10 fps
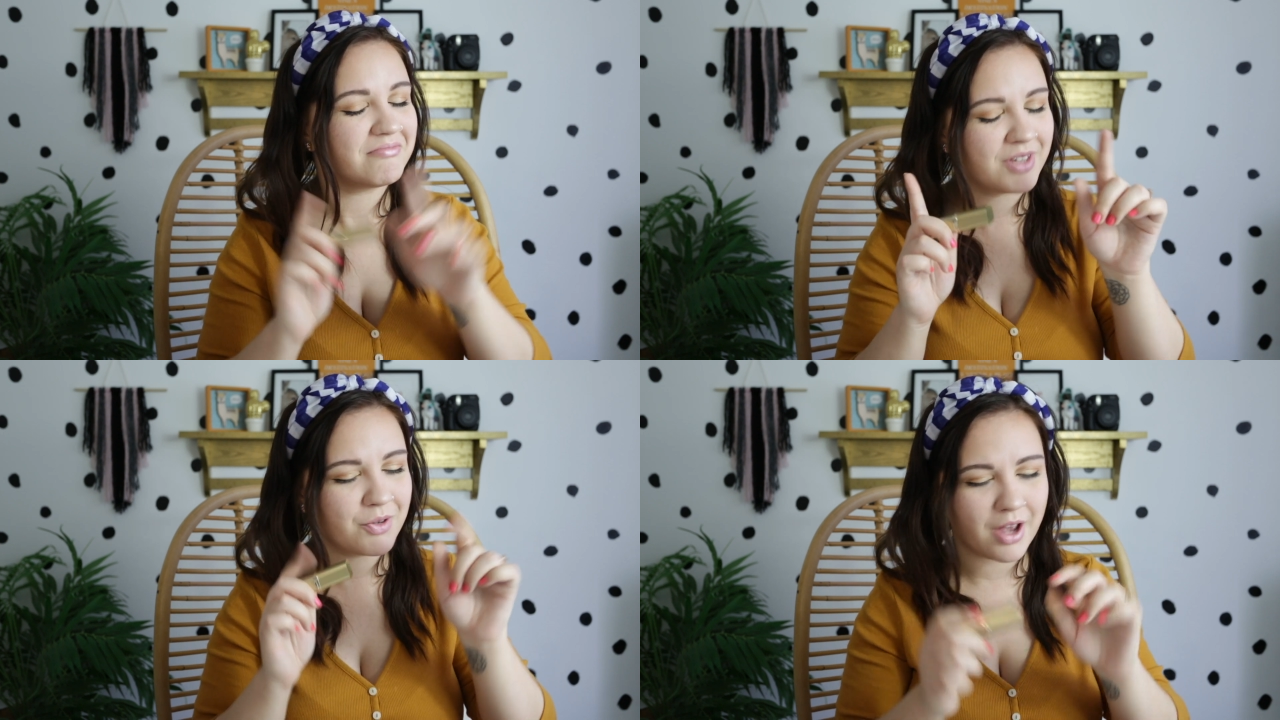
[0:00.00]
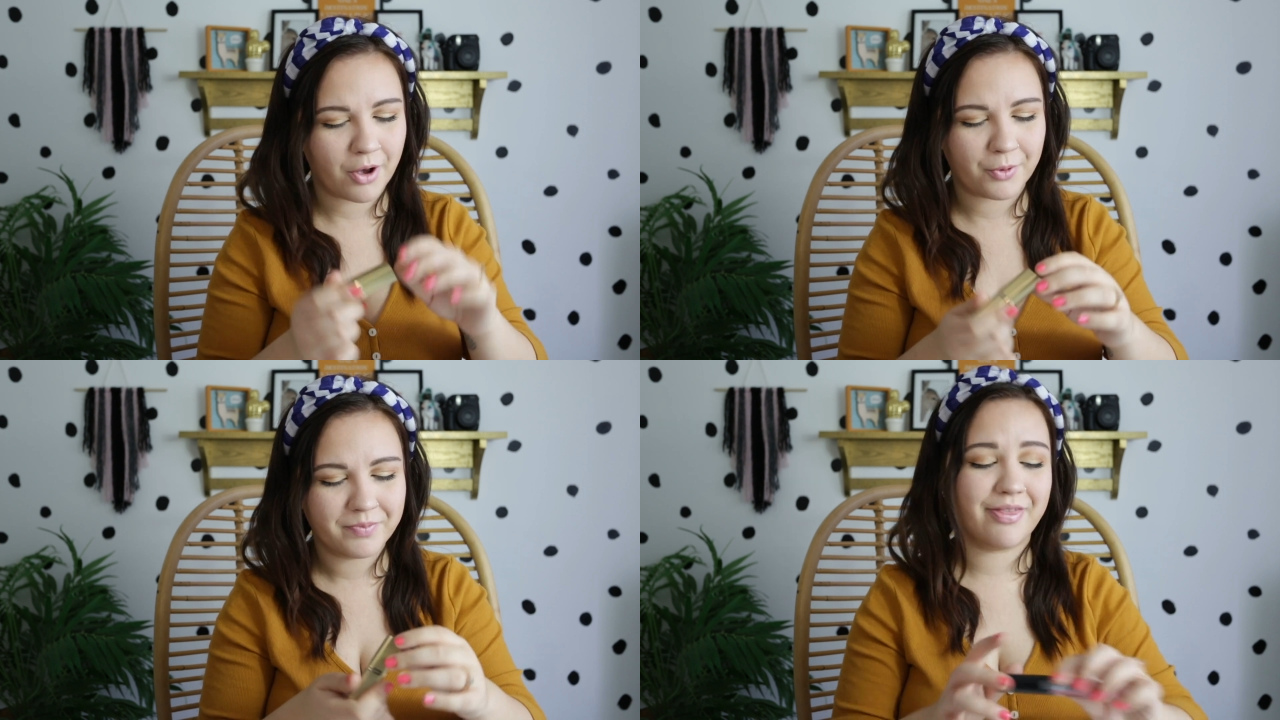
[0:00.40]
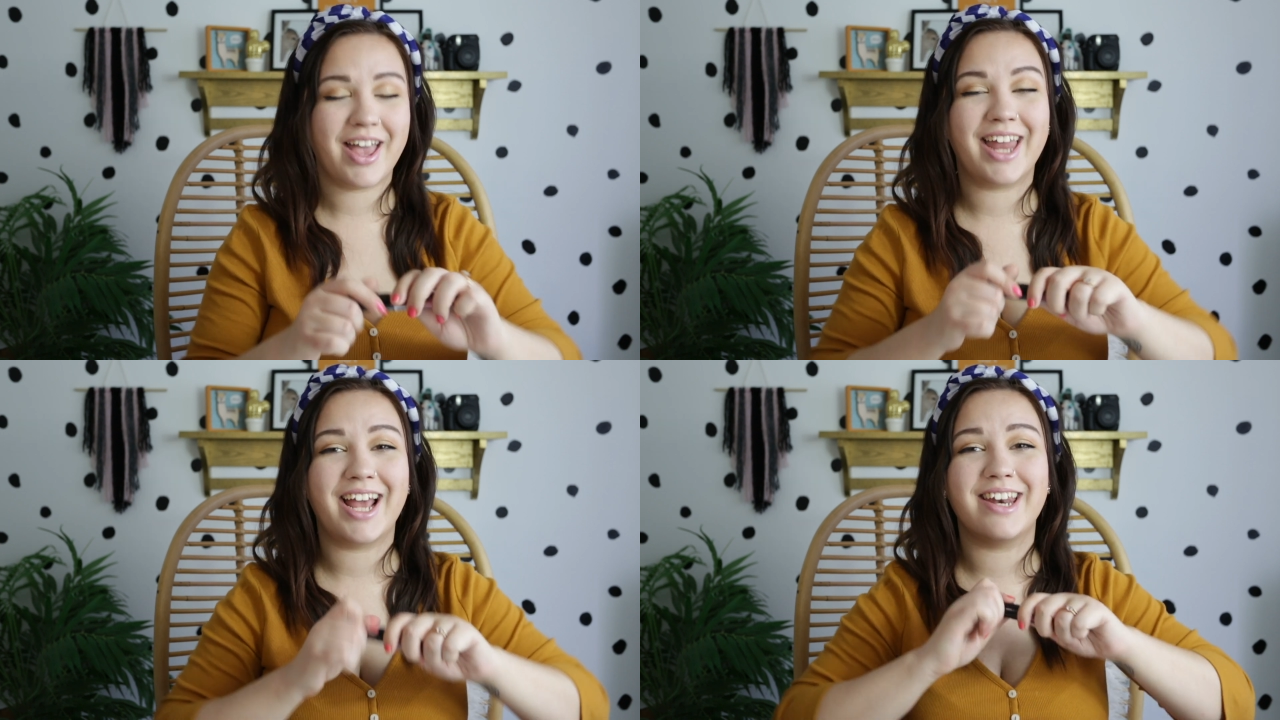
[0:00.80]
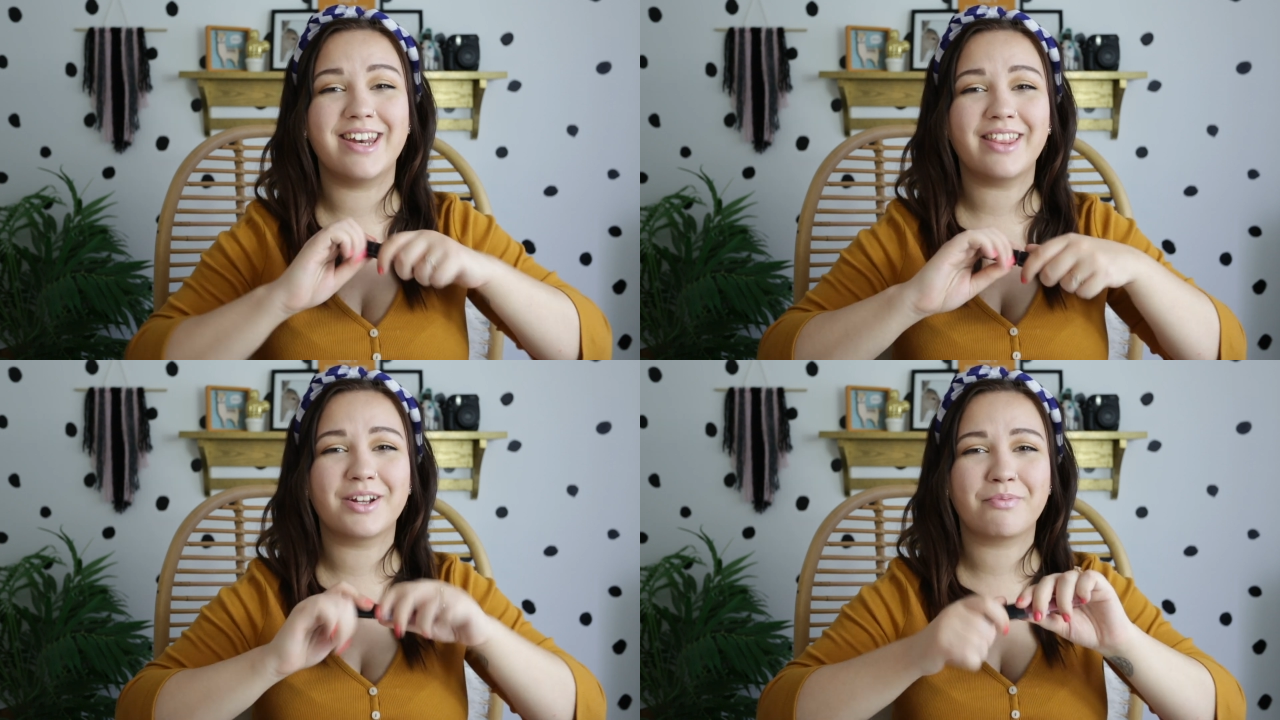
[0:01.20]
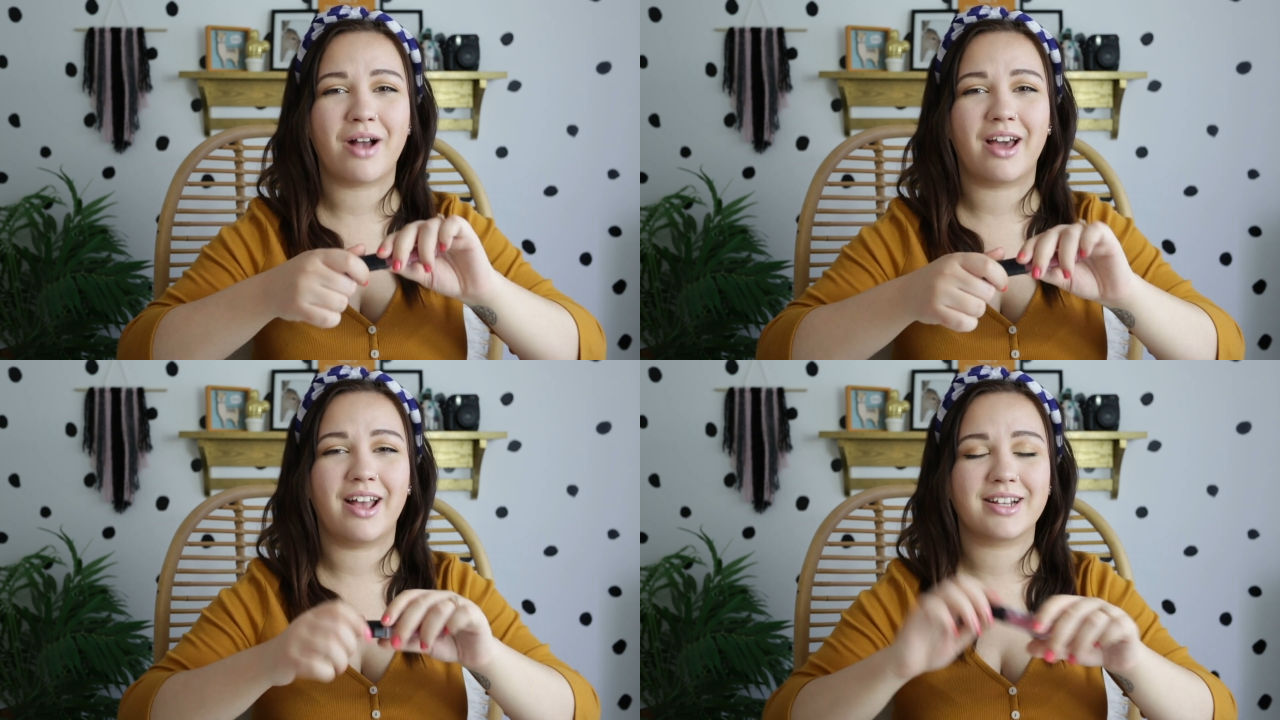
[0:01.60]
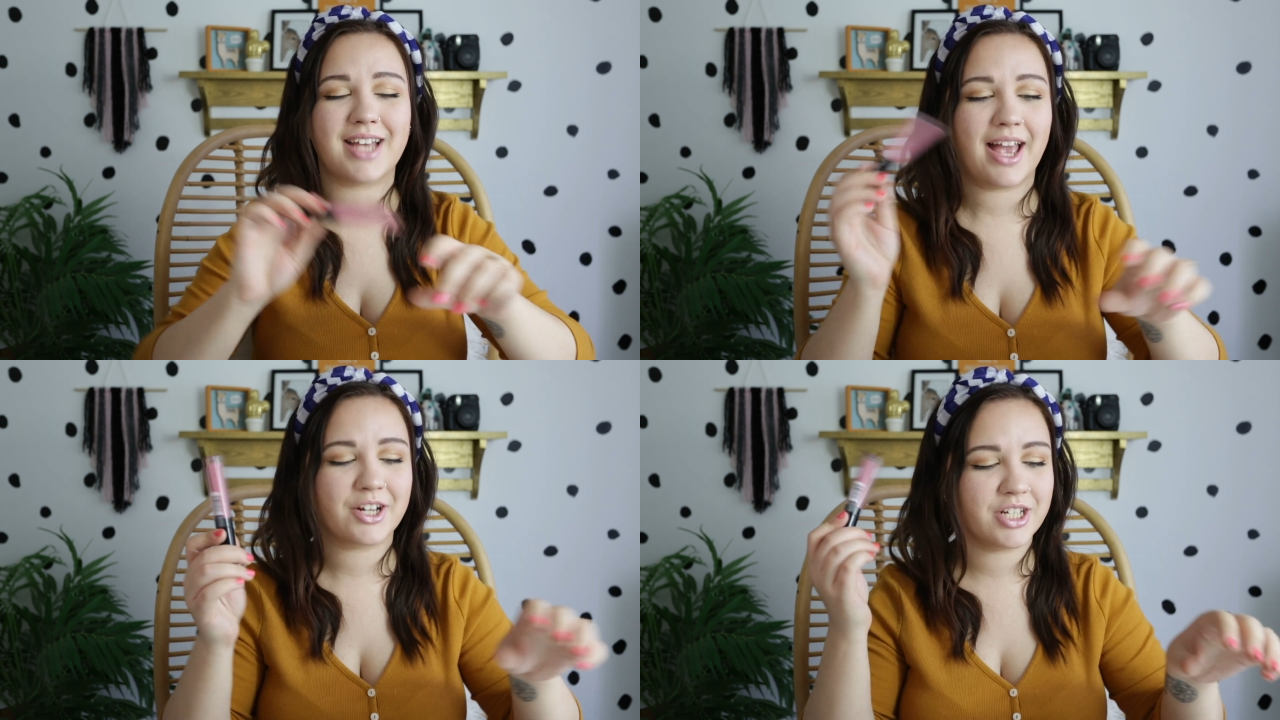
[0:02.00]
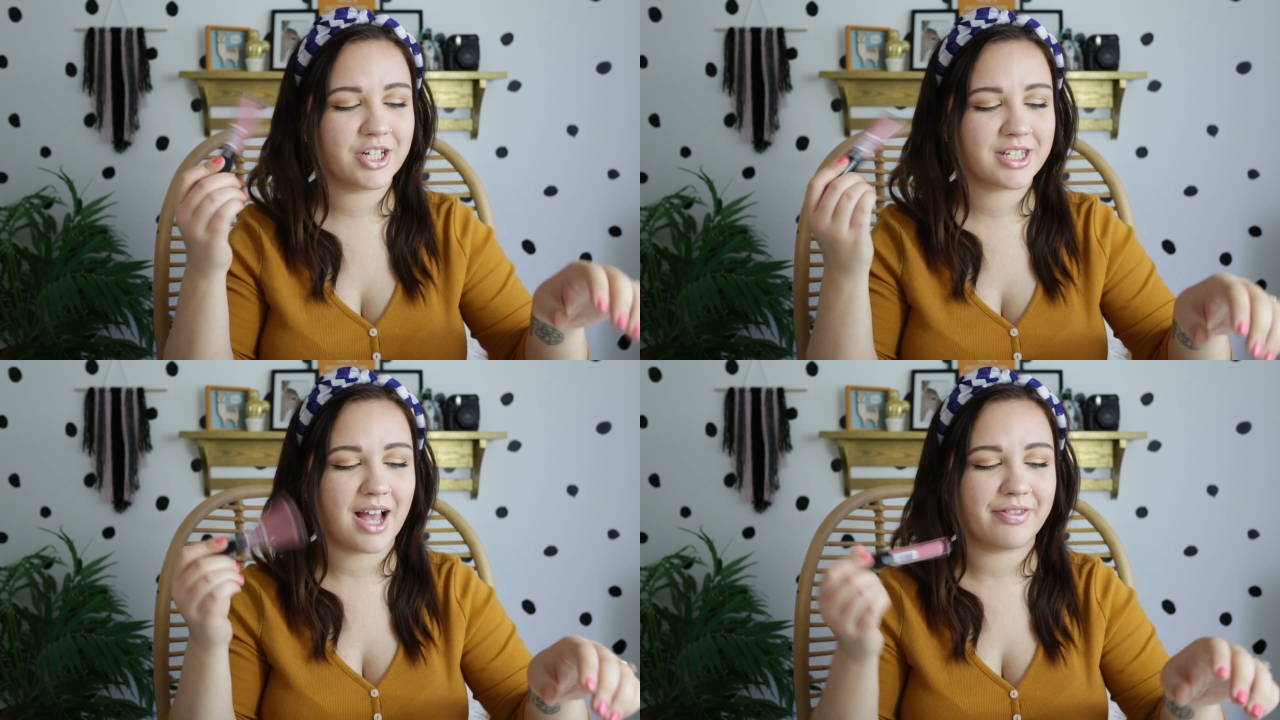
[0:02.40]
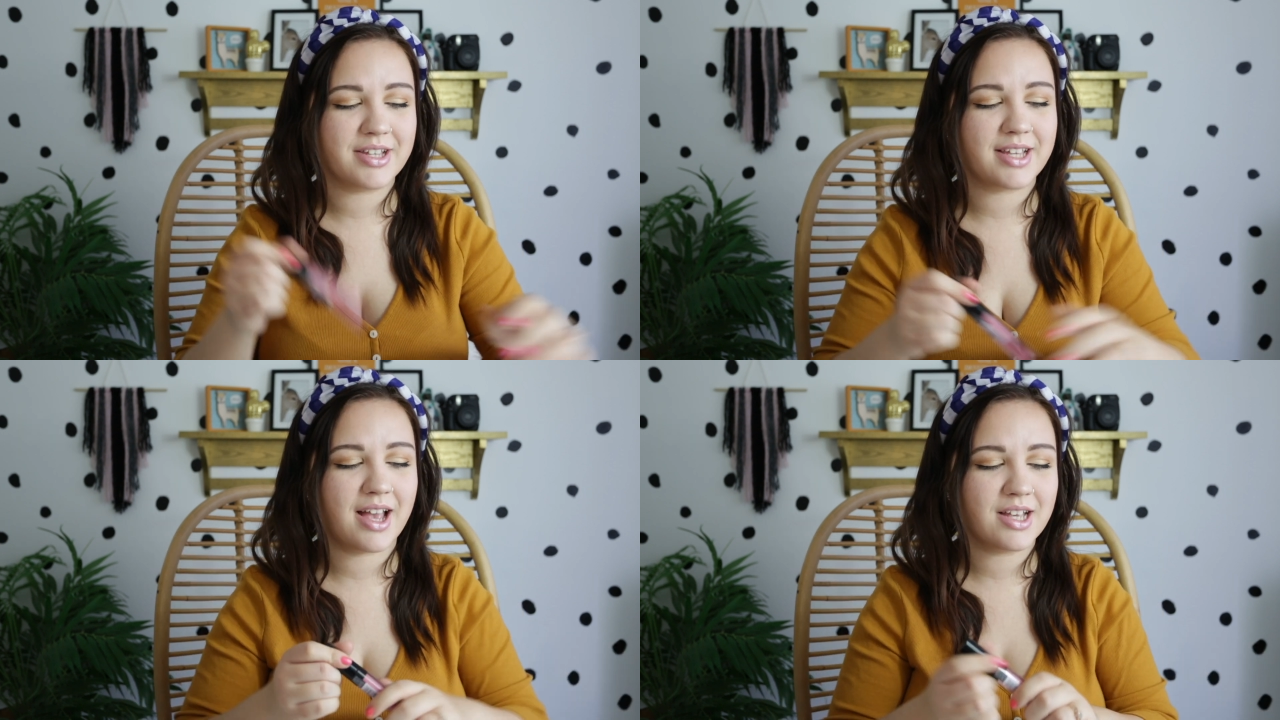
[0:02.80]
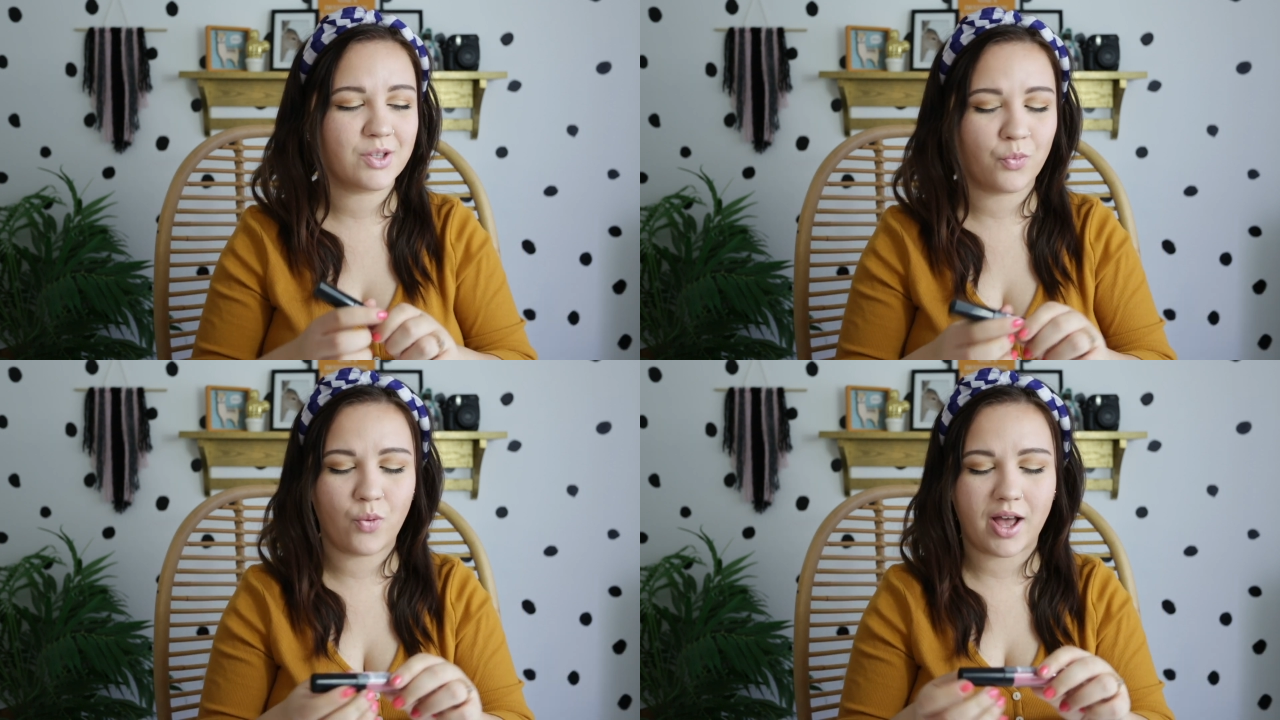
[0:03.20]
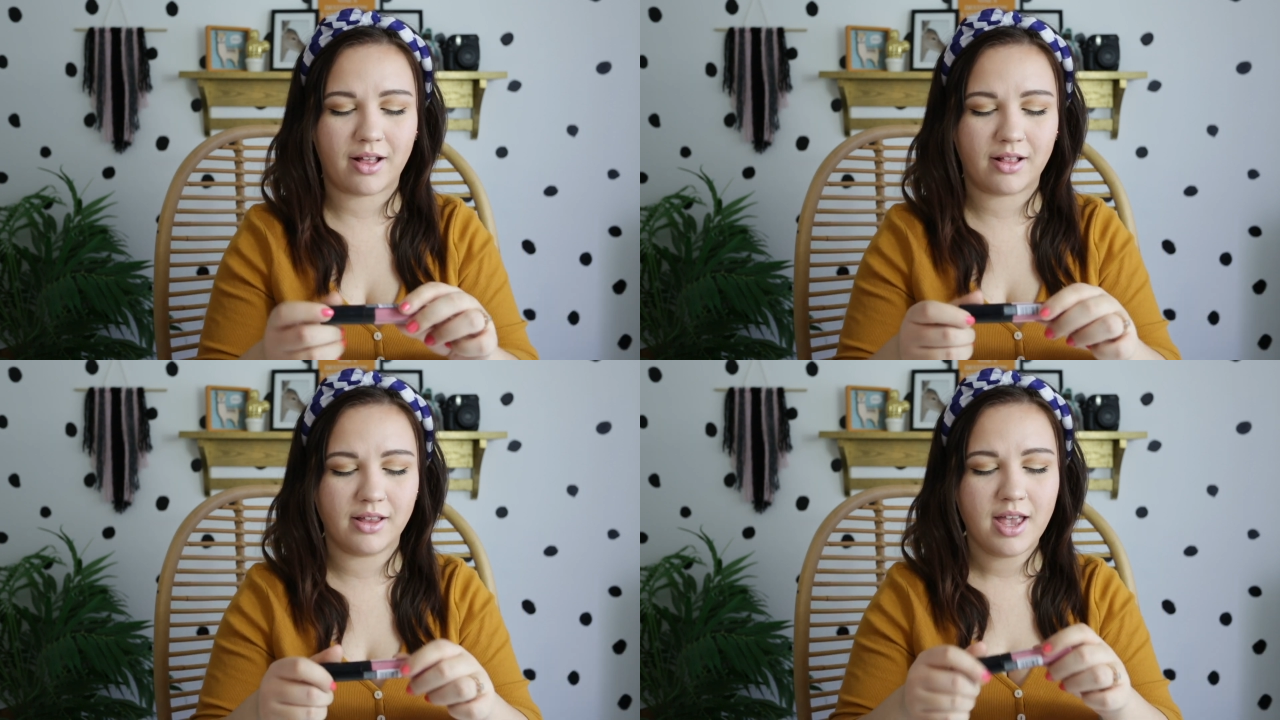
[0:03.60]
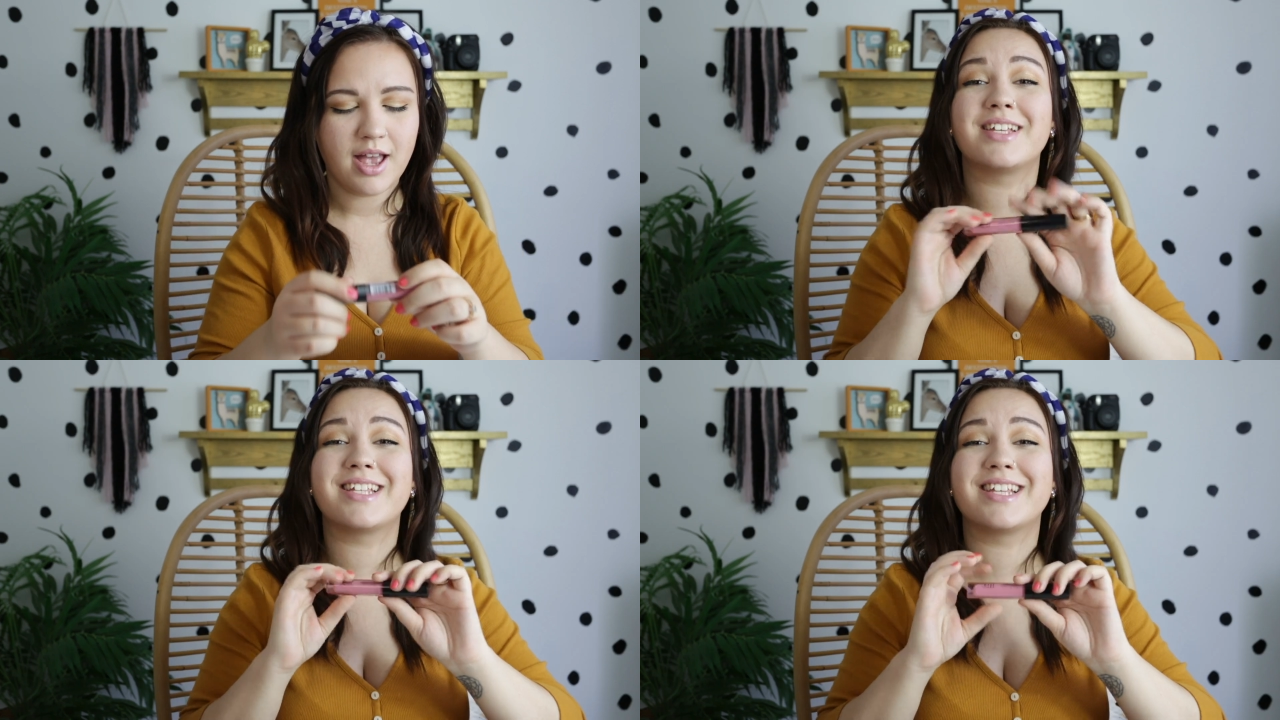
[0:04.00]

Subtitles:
You know. And then another product, I actually just got this as well. This